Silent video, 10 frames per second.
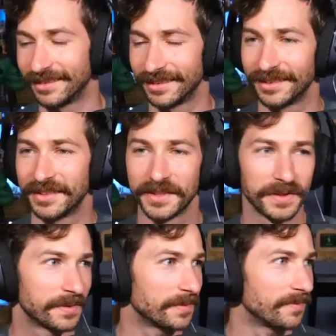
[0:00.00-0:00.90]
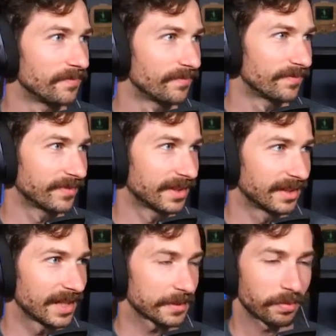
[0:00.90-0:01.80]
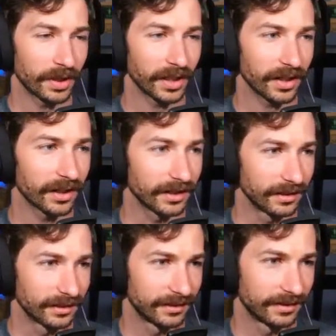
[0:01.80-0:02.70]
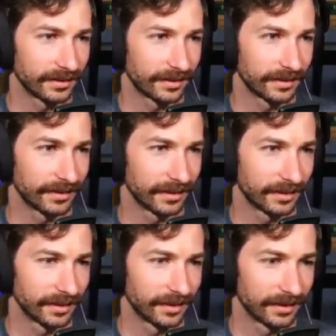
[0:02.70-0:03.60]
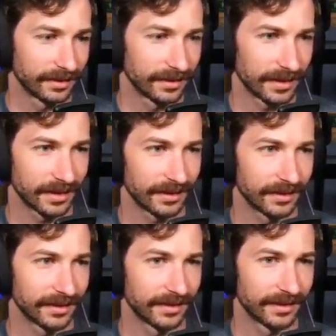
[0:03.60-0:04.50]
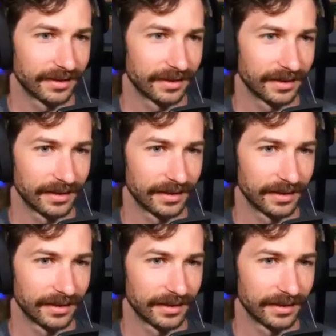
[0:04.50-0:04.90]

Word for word: 1.2k. That's pretty good. 1.2k. Oh, I have a